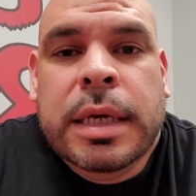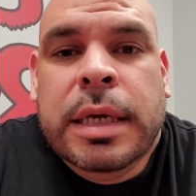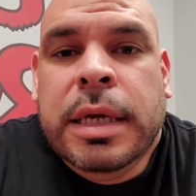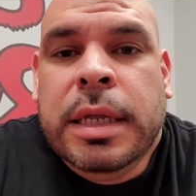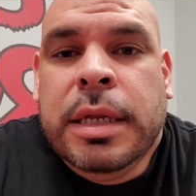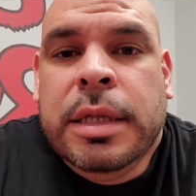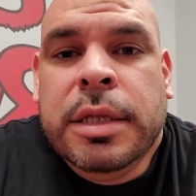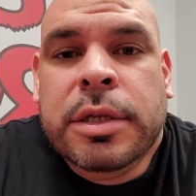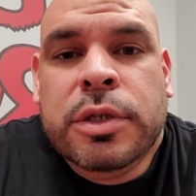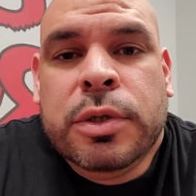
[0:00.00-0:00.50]

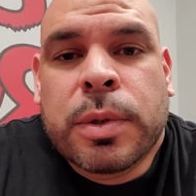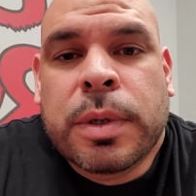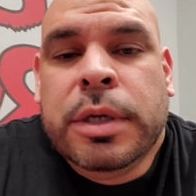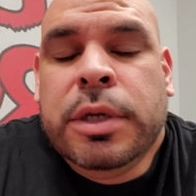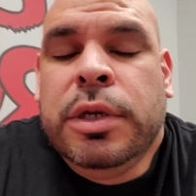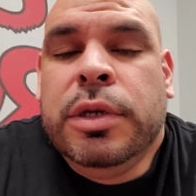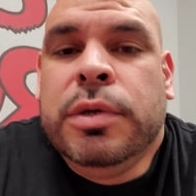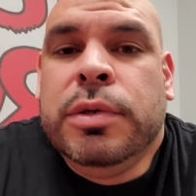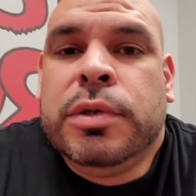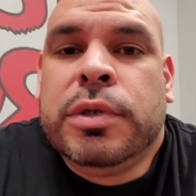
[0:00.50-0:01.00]
getting the
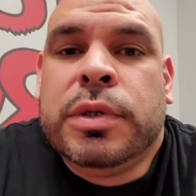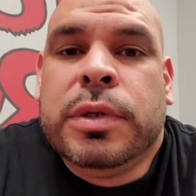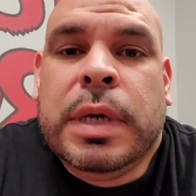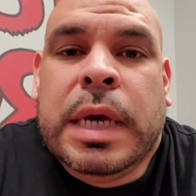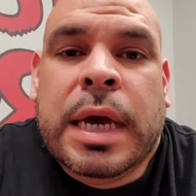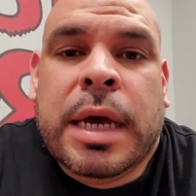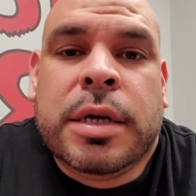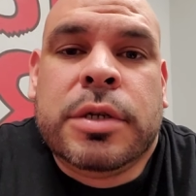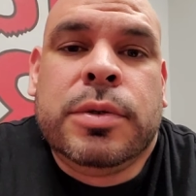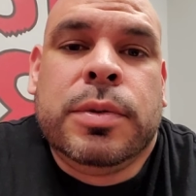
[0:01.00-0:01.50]
joint used
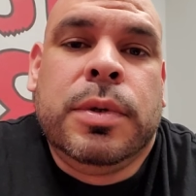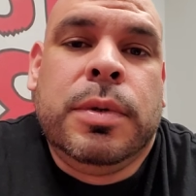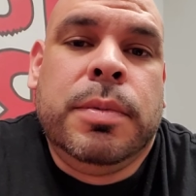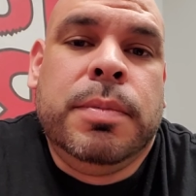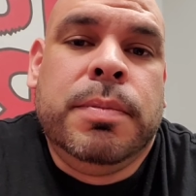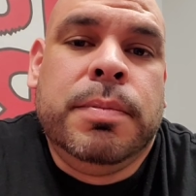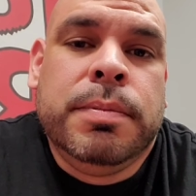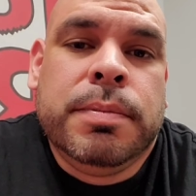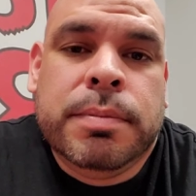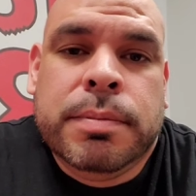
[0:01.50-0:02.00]
to
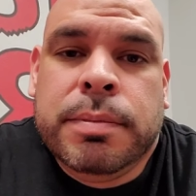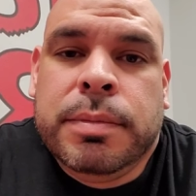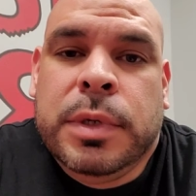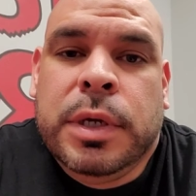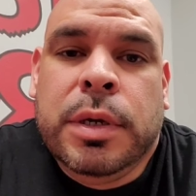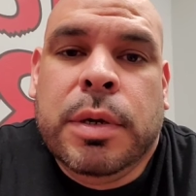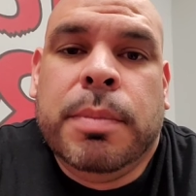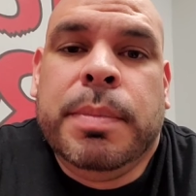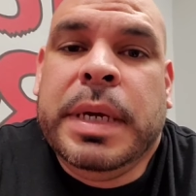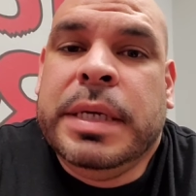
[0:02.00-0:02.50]
actual,
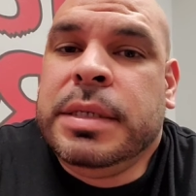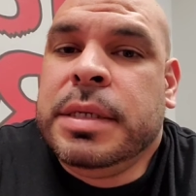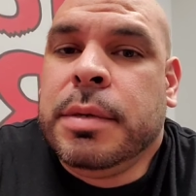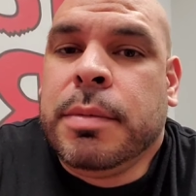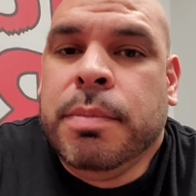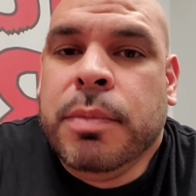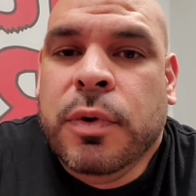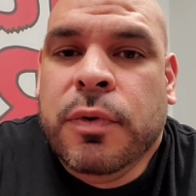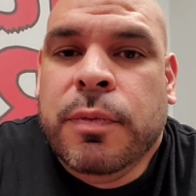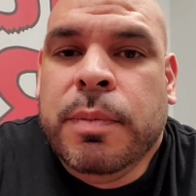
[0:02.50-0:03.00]

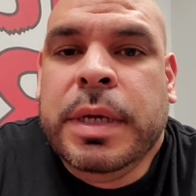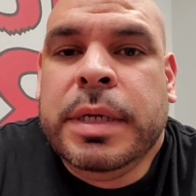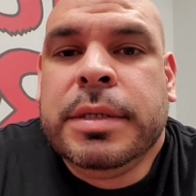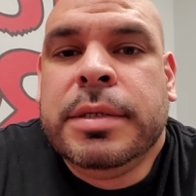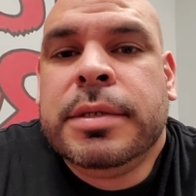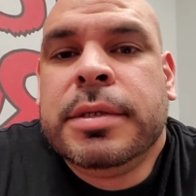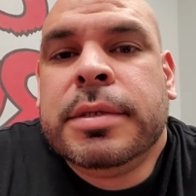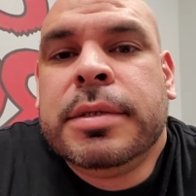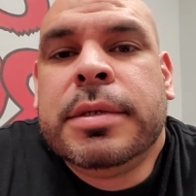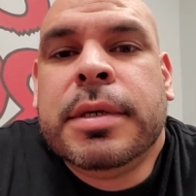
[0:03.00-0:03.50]
basic
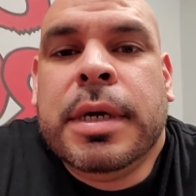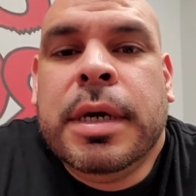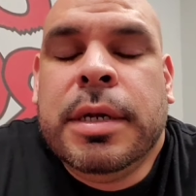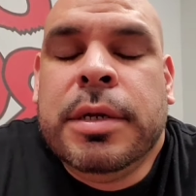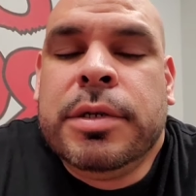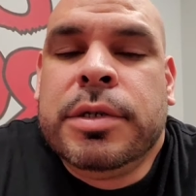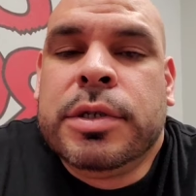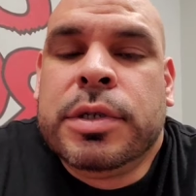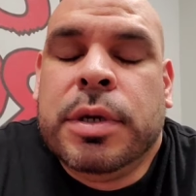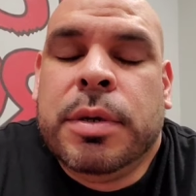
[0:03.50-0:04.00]
movements
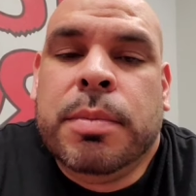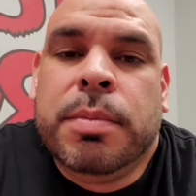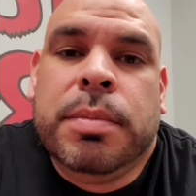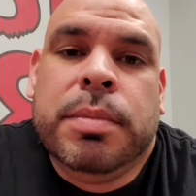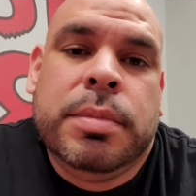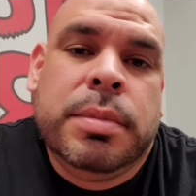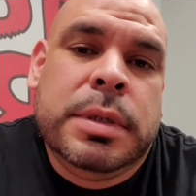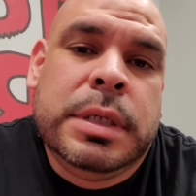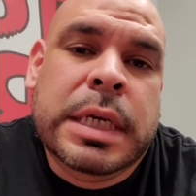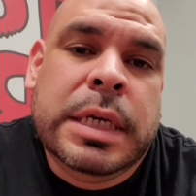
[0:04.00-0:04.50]
under
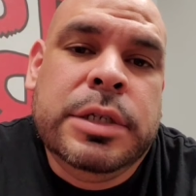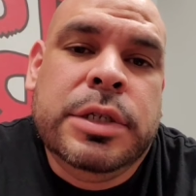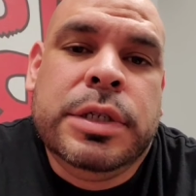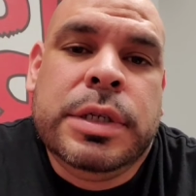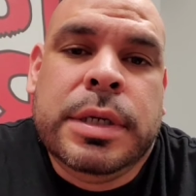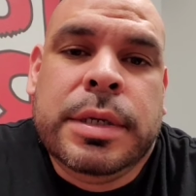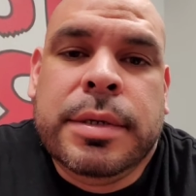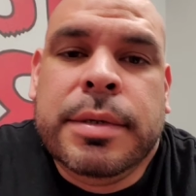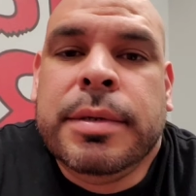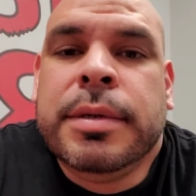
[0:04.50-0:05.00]
certain
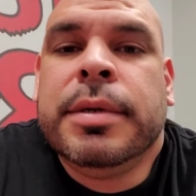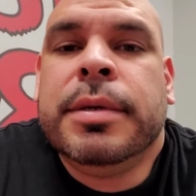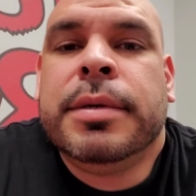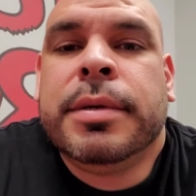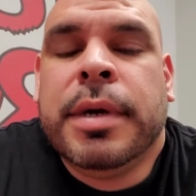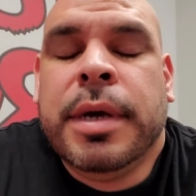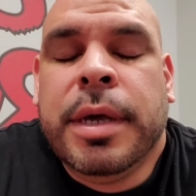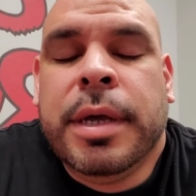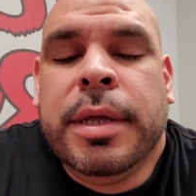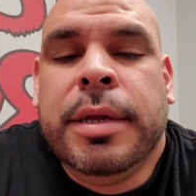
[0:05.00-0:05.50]
tension
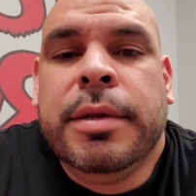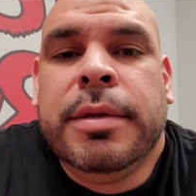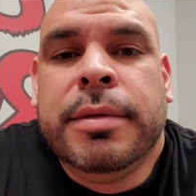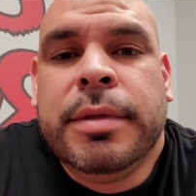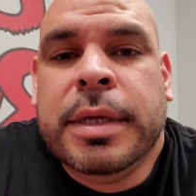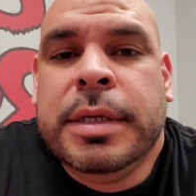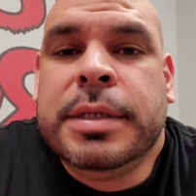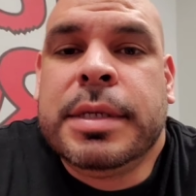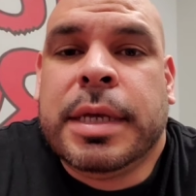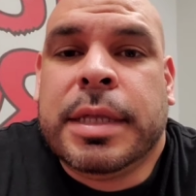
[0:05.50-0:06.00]
and
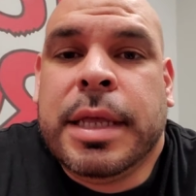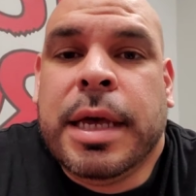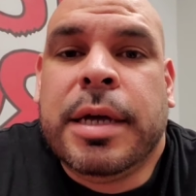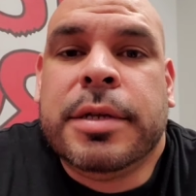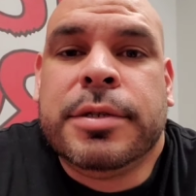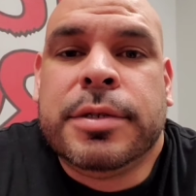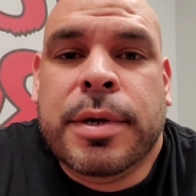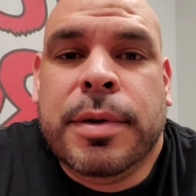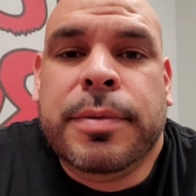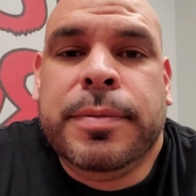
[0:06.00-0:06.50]
things like
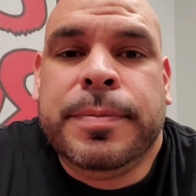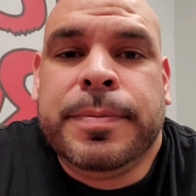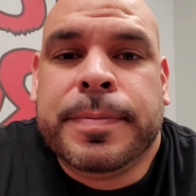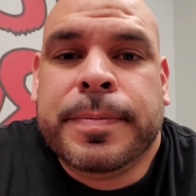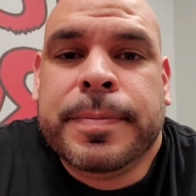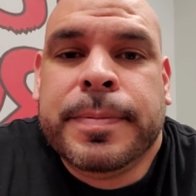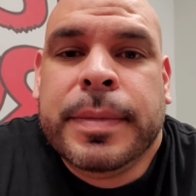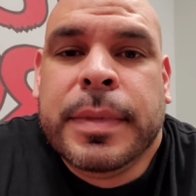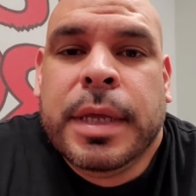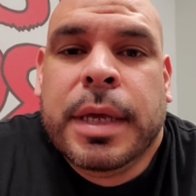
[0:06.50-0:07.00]
that. So
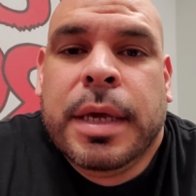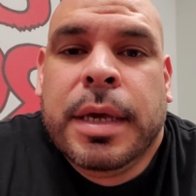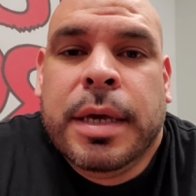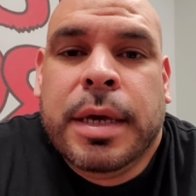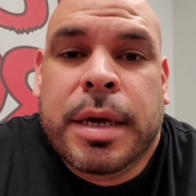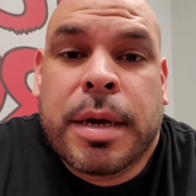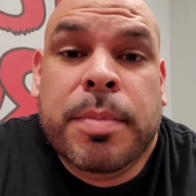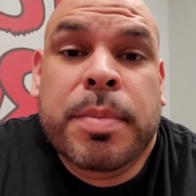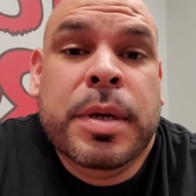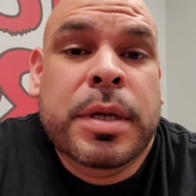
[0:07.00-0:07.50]

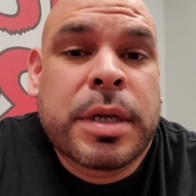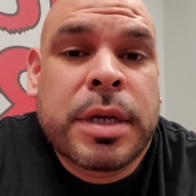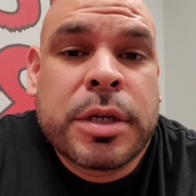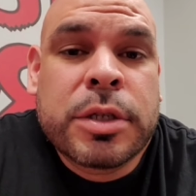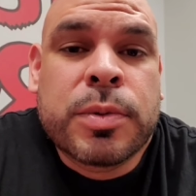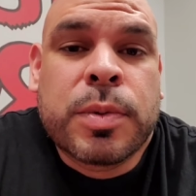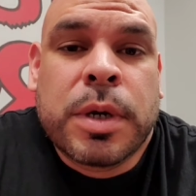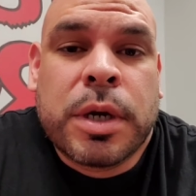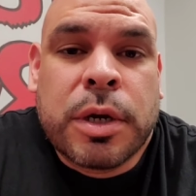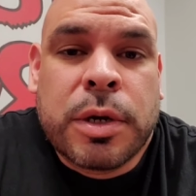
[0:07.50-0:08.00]
cupping
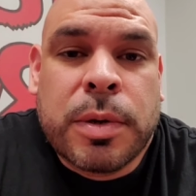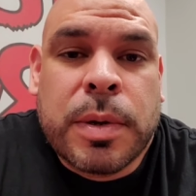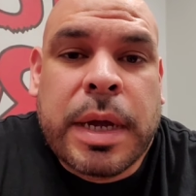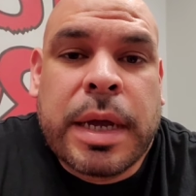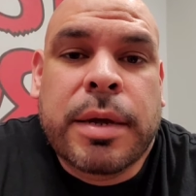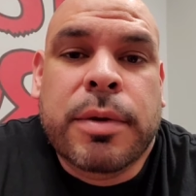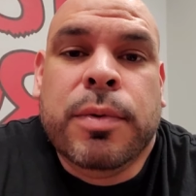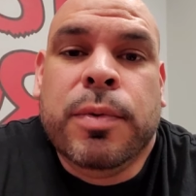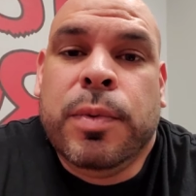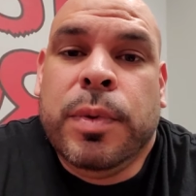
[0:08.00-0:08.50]
does work
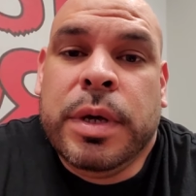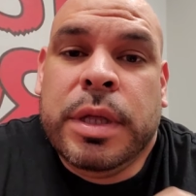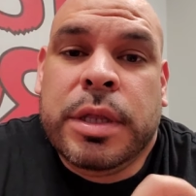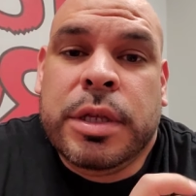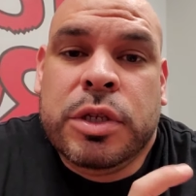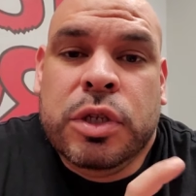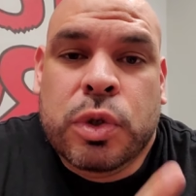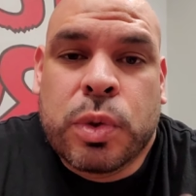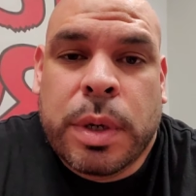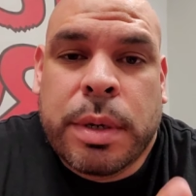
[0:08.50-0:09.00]
great
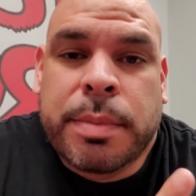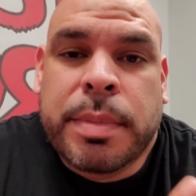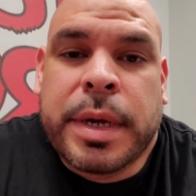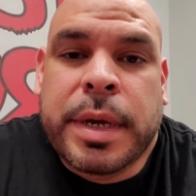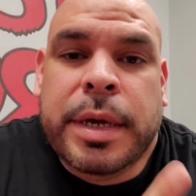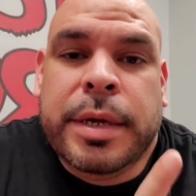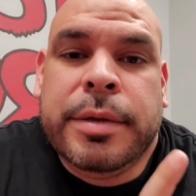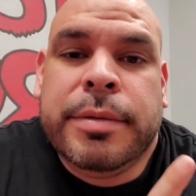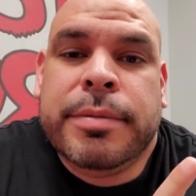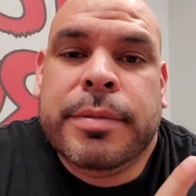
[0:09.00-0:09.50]
with joint
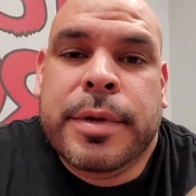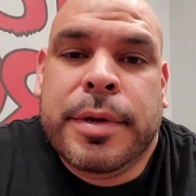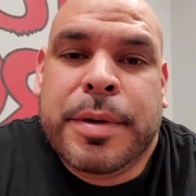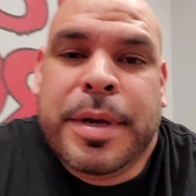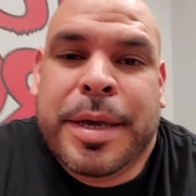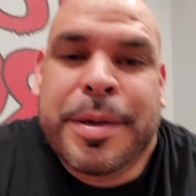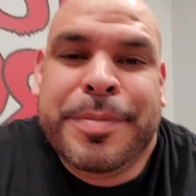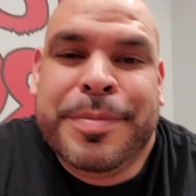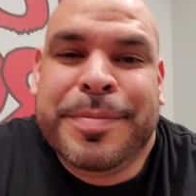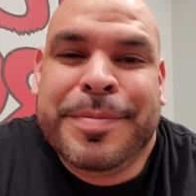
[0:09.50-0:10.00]
pain.
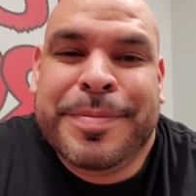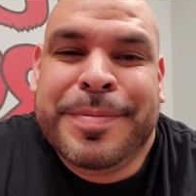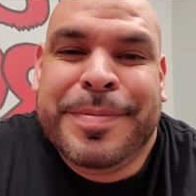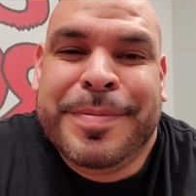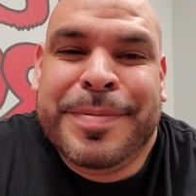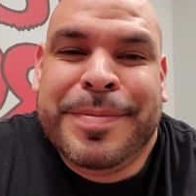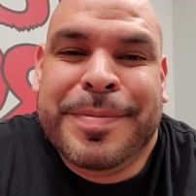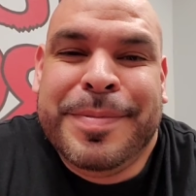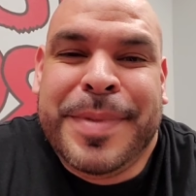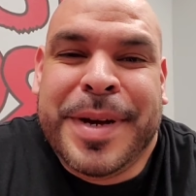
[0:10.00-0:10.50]
Okay,
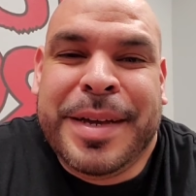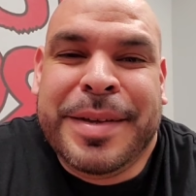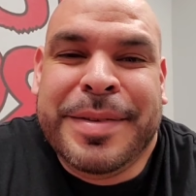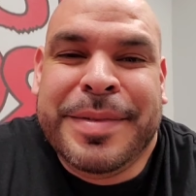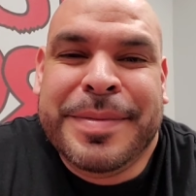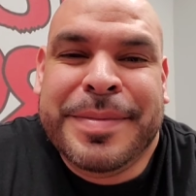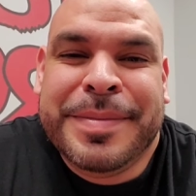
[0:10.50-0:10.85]
bye.